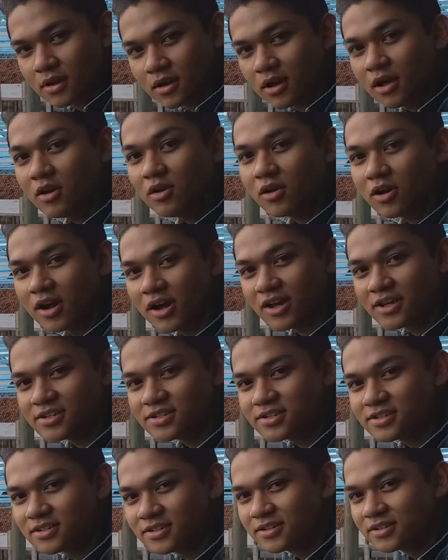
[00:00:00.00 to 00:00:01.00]
Hello
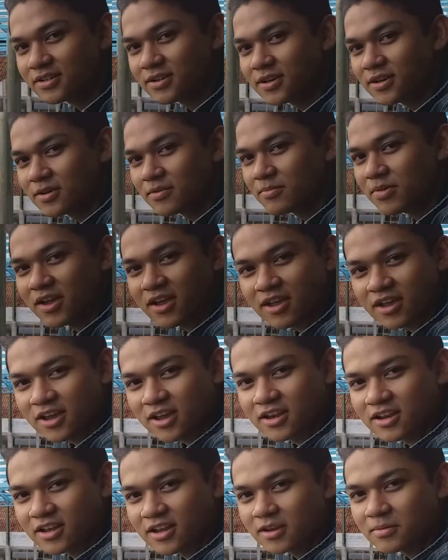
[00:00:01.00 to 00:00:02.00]
guys, back
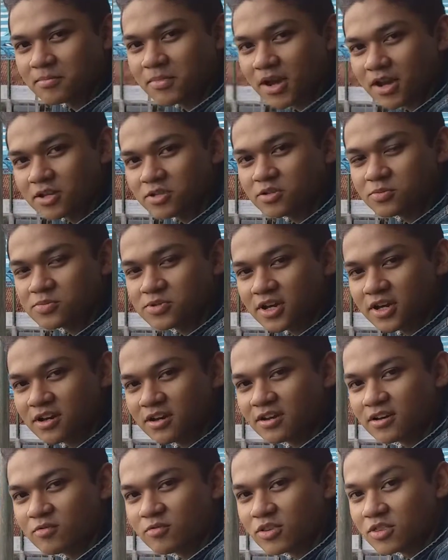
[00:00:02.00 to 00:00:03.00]
again in my YouTube channel
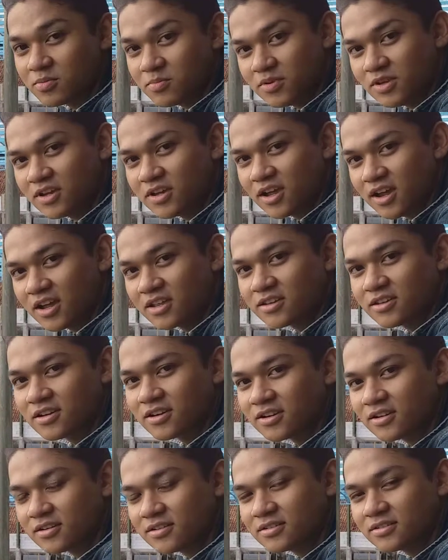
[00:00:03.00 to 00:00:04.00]
with me, Edgar.
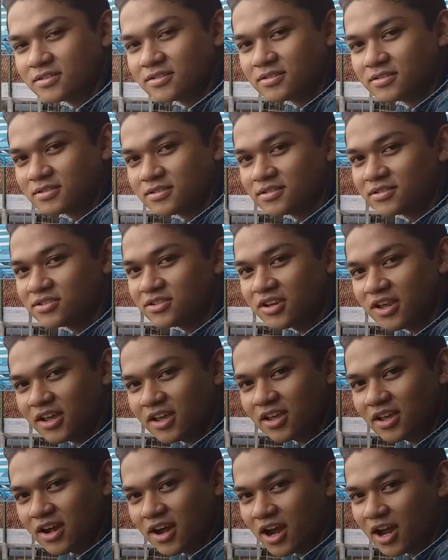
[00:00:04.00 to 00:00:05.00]

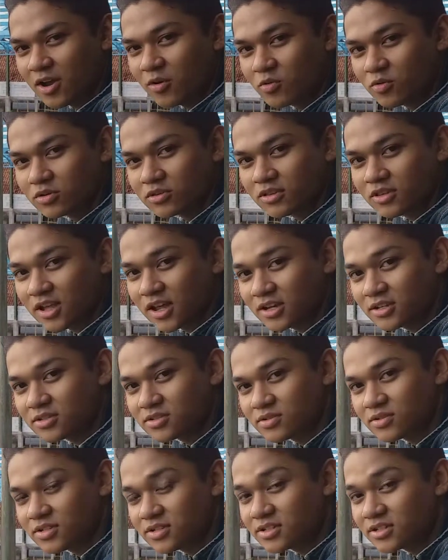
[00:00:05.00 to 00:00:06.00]
Today I would like to
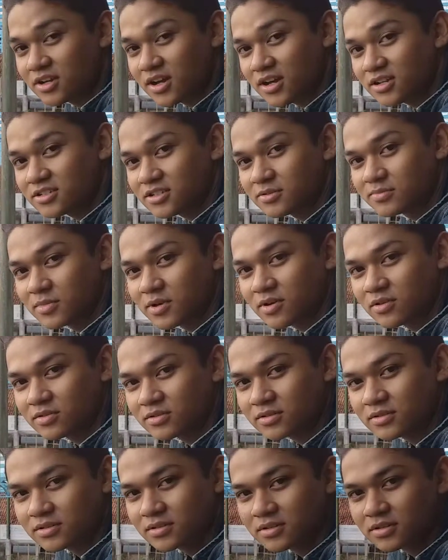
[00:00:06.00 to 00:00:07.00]
discuss about
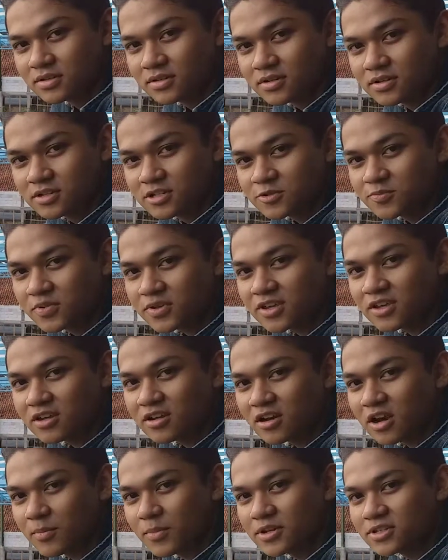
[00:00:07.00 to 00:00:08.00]
speaking
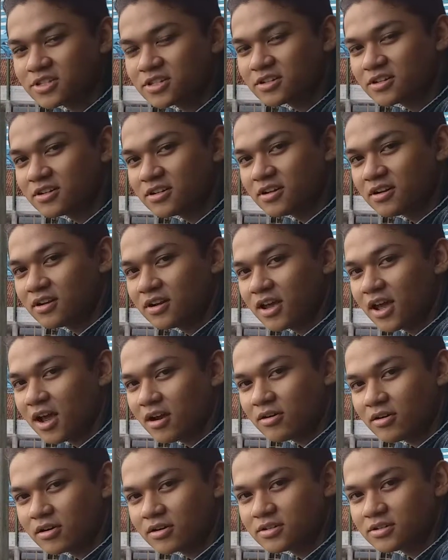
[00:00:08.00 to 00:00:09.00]
grammatical
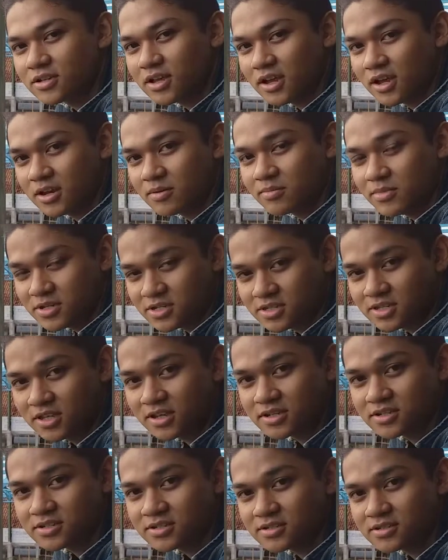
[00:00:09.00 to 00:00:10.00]
errors and
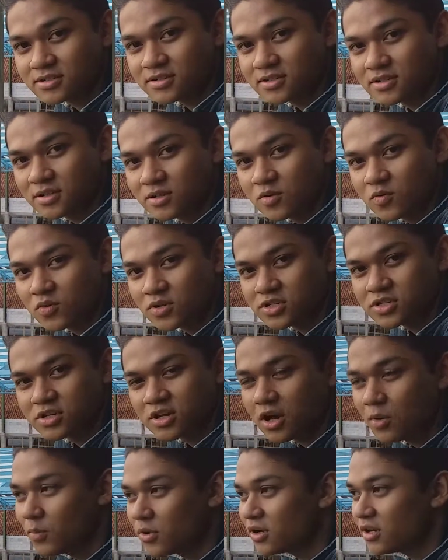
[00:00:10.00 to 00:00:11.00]
mistakes which
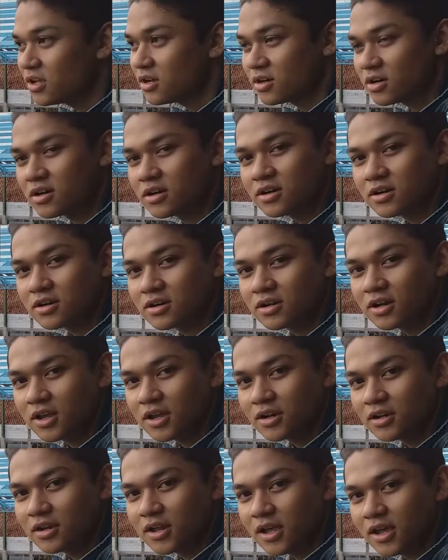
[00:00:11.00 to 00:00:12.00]
commonly occur
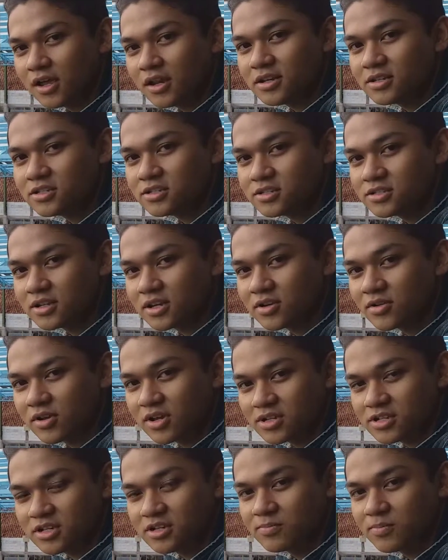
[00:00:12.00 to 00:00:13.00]
in English
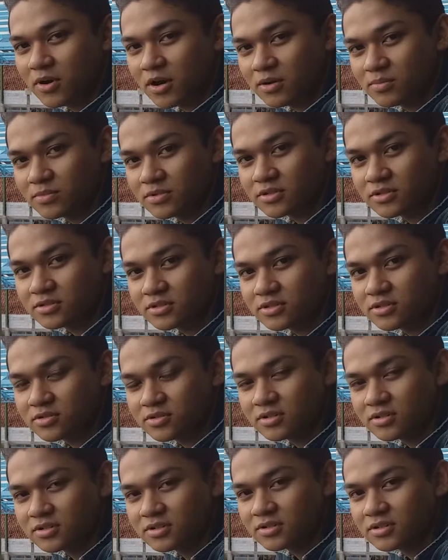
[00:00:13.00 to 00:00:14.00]
education department
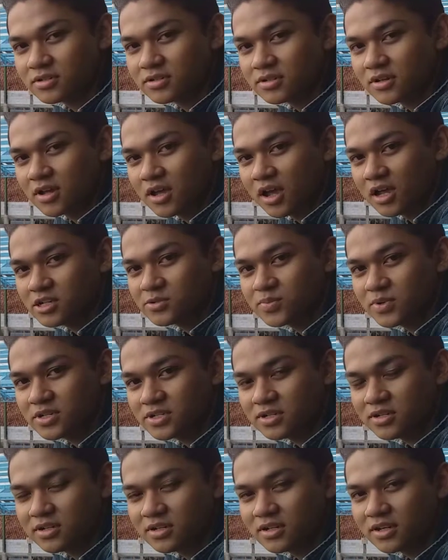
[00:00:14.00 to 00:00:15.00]
students,
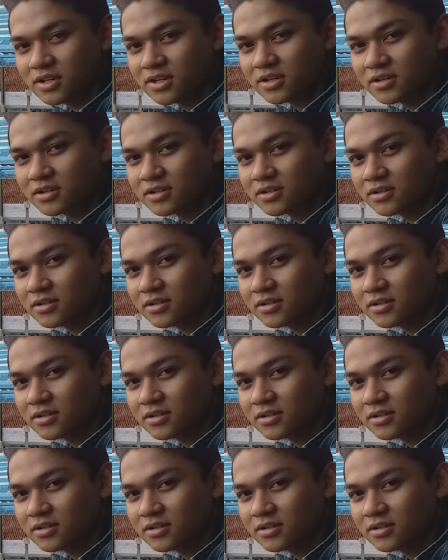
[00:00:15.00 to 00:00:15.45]
especially in